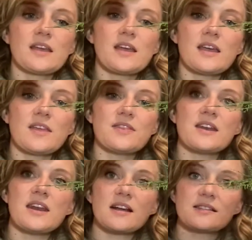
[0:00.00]
And
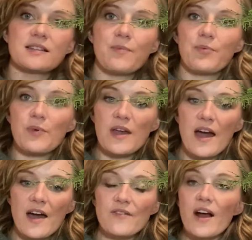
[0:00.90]
then next up we
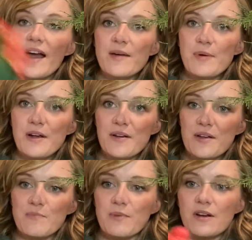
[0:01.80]
have our
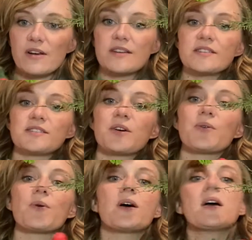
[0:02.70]
hypericum berry.
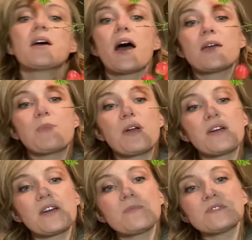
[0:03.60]
So
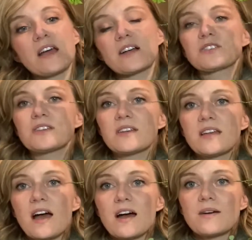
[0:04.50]
hypericum is actually,
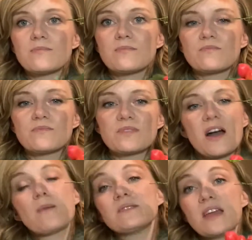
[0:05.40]

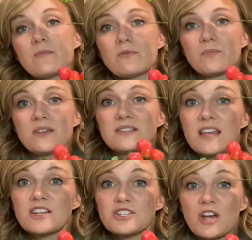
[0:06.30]
common name would be
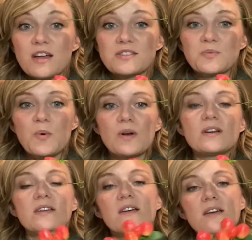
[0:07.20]
St. John's
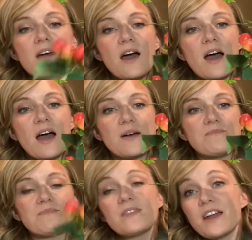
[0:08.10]
wort.
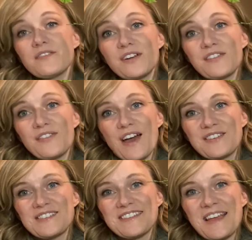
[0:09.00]
Not a very
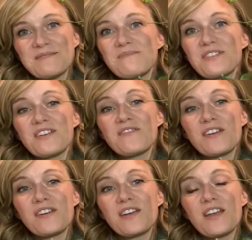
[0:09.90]
flattering name. They're a
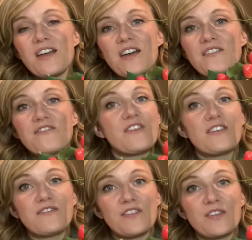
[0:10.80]
very
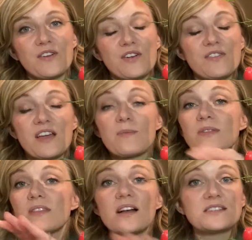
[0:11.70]
fun filler. They come in
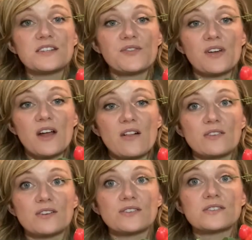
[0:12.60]
lots of different
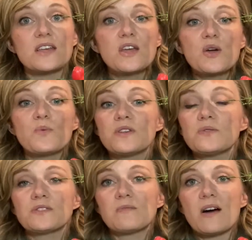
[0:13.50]
colors. We
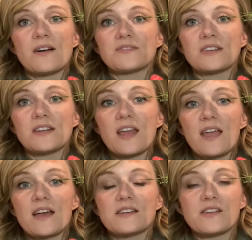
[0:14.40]
use them often,
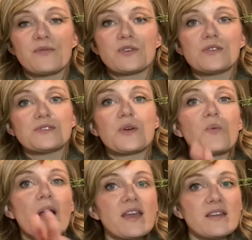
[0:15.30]
and if we're using
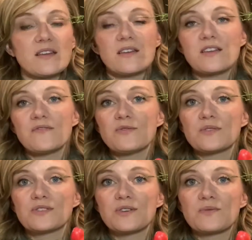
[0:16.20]
white, it can give you a
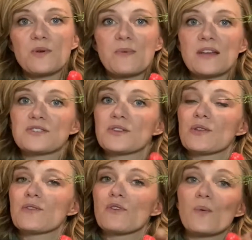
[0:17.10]
certain romantic
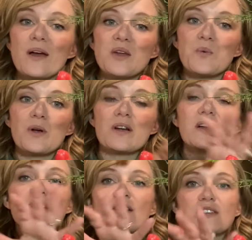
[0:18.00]
look for wedding work.
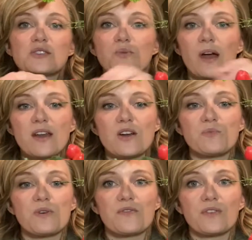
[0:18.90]
These red are
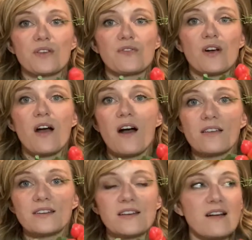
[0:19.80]
perfectly for
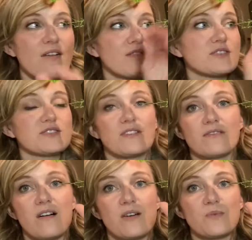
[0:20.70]
holiday colors,
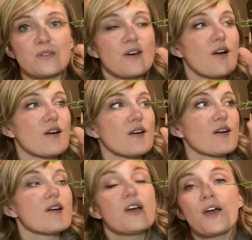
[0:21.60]
along with
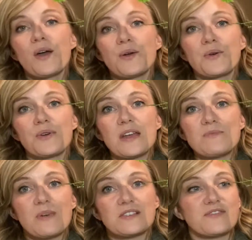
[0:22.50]
our green
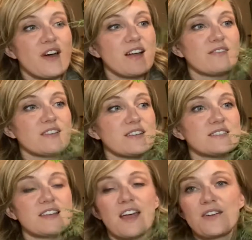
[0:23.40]
bells of
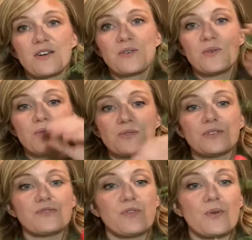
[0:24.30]
Ireland and our gold
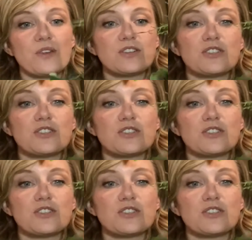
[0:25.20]
foliage.